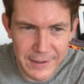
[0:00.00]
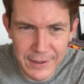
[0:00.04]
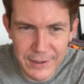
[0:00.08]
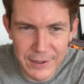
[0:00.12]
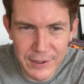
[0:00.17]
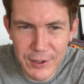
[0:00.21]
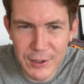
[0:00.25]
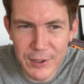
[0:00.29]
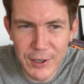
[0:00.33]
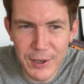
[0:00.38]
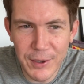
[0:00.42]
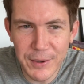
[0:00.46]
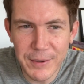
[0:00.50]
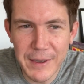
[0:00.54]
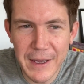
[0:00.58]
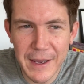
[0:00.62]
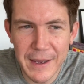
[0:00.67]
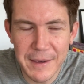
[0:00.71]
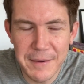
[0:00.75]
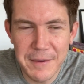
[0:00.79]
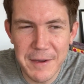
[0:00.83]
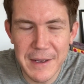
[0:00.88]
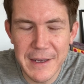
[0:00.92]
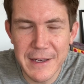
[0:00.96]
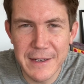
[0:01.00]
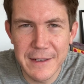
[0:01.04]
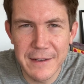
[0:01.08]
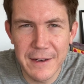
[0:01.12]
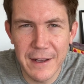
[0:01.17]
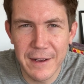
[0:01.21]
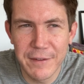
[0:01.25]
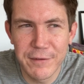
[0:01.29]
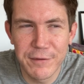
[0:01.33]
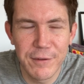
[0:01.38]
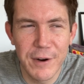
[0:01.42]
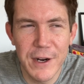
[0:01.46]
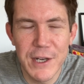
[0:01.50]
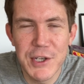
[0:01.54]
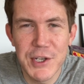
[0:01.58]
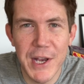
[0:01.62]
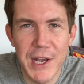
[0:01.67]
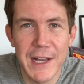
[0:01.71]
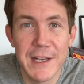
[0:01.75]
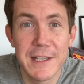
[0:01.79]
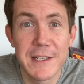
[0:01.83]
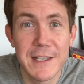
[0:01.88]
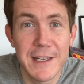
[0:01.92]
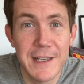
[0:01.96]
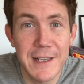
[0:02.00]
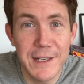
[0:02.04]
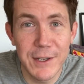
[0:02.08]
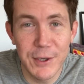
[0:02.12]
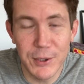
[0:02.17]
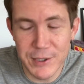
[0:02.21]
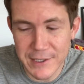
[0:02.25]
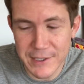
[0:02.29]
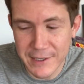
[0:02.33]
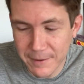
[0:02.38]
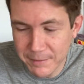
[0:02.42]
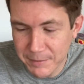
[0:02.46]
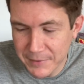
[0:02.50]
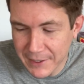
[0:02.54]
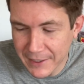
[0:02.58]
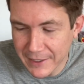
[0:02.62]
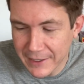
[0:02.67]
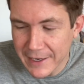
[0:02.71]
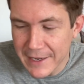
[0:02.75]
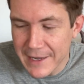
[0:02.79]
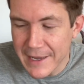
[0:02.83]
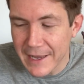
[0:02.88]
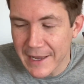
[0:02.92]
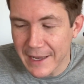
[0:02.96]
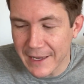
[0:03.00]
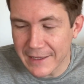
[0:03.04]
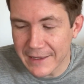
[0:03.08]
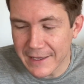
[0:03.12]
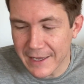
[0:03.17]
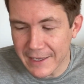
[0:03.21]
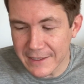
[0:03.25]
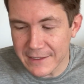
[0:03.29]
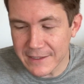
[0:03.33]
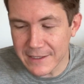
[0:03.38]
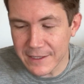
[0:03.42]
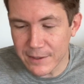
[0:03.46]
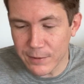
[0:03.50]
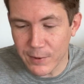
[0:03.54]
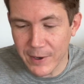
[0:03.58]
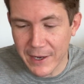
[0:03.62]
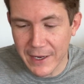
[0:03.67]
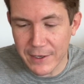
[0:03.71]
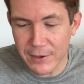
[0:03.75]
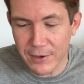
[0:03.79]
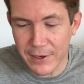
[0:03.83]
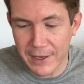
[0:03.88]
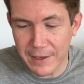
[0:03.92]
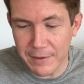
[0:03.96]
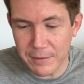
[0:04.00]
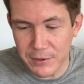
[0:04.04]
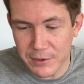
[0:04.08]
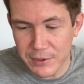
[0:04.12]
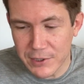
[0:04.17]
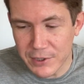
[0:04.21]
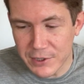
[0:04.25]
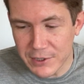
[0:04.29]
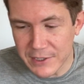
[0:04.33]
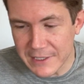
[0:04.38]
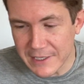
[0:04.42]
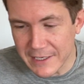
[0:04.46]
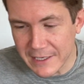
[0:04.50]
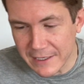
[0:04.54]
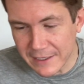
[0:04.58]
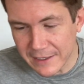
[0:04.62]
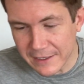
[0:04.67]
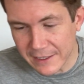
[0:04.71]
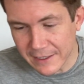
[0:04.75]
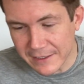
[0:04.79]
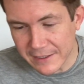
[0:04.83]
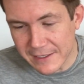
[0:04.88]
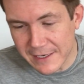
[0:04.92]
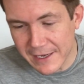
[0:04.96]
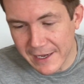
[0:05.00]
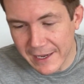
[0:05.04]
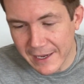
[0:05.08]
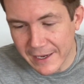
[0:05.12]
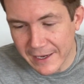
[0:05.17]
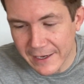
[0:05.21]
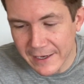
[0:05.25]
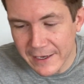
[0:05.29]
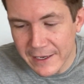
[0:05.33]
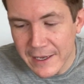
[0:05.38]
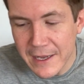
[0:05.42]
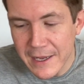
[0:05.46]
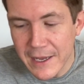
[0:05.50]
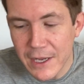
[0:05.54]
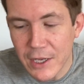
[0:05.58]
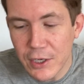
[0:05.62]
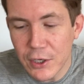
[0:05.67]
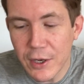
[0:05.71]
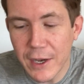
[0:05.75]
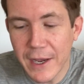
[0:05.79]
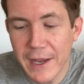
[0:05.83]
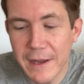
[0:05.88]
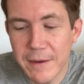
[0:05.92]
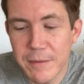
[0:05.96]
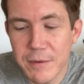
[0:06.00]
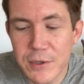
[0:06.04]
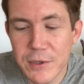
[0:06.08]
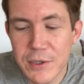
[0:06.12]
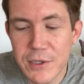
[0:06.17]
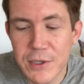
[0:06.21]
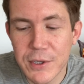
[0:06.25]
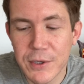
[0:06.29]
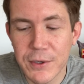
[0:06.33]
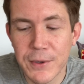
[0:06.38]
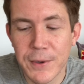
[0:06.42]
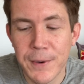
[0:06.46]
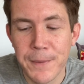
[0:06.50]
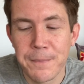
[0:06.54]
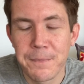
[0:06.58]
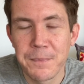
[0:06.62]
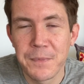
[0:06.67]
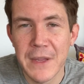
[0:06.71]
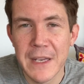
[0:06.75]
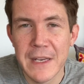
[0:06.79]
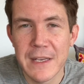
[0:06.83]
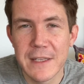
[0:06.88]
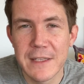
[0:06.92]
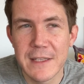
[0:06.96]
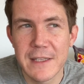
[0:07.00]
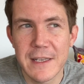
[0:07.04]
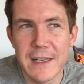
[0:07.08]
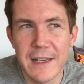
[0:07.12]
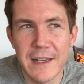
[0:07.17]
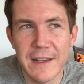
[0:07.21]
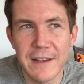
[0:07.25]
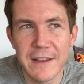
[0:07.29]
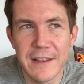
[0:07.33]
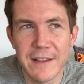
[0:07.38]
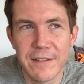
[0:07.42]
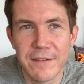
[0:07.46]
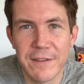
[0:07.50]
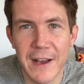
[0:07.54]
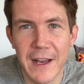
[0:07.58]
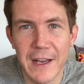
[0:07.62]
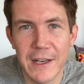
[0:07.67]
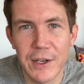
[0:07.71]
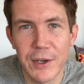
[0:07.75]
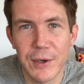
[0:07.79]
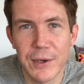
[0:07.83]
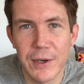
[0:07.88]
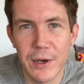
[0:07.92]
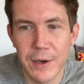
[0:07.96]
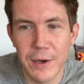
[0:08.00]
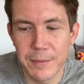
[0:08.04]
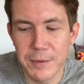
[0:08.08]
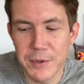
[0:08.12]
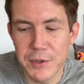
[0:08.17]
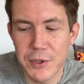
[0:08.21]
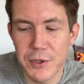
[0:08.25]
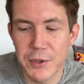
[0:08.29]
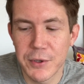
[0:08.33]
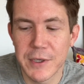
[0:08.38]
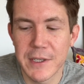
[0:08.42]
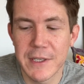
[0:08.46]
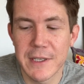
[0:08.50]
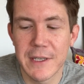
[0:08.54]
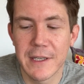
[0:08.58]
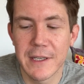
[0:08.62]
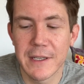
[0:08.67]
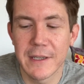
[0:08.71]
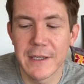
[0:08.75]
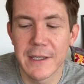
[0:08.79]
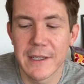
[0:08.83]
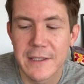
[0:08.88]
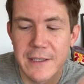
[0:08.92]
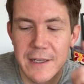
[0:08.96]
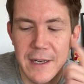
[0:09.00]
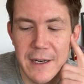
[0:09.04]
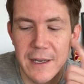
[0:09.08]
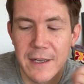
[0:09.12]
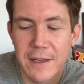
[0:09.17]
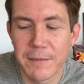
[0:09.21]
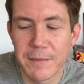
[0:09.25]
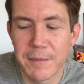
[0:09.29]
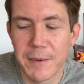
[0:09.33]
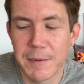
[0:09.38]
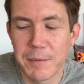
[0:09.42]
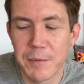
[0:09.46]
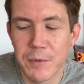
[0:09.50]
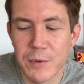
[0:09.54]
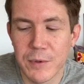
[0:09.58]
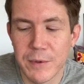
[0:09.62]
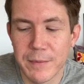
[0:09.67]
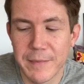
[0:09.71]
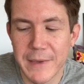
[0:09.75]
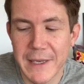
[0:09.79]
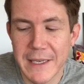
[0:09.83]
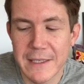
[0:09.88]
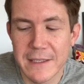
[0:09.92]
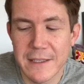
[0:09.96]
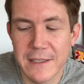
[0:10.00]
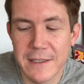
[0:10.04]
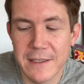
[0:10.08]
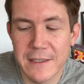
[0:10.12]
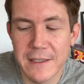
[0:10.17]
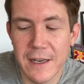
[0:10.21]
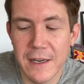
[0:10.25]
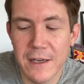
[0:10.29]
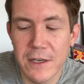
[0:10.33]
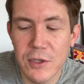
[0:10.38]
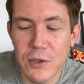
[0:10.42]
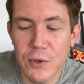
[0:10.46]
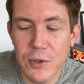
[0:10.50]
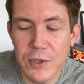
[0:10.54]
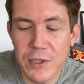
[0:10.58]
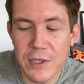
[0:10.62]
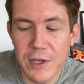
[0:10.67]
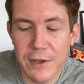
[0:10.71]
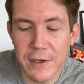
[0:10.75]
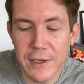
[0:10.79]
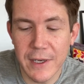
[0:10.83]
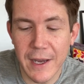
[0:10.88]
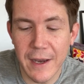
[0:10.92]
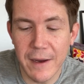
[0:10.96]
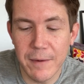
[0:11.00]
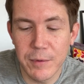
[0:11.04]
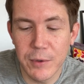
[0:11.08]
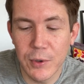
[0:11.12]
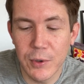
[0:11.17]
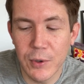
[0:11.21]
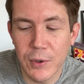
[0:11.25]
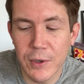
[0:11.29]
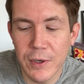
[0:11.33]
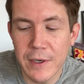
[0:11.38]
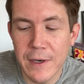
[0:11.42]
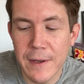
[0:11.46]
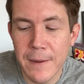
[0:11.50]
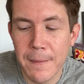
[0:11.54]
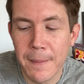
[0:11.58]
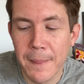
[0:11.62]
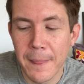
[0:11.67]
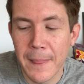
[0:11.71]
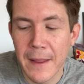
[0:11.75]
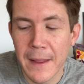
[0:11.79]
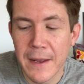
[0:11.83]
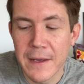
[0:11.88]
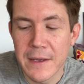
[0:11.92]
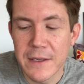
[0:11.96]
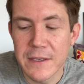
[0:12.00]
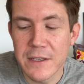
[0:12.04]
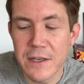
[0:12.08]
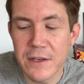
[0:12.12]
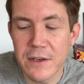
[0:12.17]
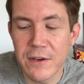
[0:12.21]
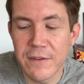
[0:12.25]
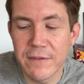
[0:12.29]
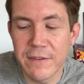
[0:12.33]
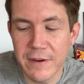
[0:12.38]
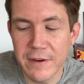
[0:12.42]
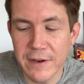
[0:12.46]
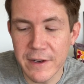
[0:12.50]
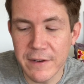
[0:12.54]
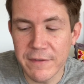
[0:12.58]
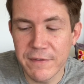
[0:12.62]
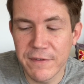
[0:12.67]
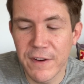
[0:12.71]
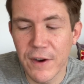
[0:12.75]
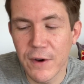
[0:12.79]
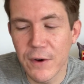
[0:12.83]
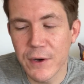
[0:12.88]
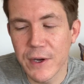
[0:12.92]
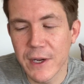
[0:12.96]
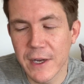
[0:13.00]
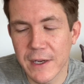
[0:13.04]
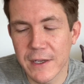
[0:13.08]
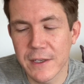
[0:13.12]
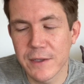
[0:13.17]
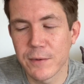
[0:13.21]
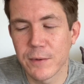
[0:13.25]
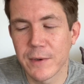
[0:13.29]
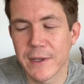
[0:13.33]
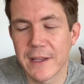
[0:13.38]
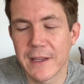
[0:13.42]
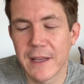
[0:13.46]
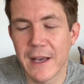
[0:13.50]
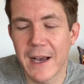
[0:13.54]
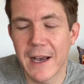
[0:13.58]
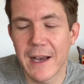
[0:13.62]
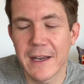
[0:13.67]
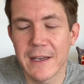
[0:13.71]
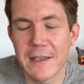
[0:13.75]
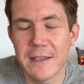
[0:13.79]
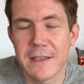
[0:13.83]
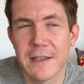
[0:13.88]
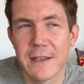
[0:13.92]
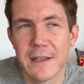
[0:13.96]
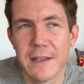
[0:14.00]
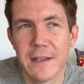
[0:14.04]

you know, a, a French antique or something. And that's the way you're able to see things here. You're able to see the value and opportunity in things that other people will miss. The sun is also in Capricorn, so you're very focused with that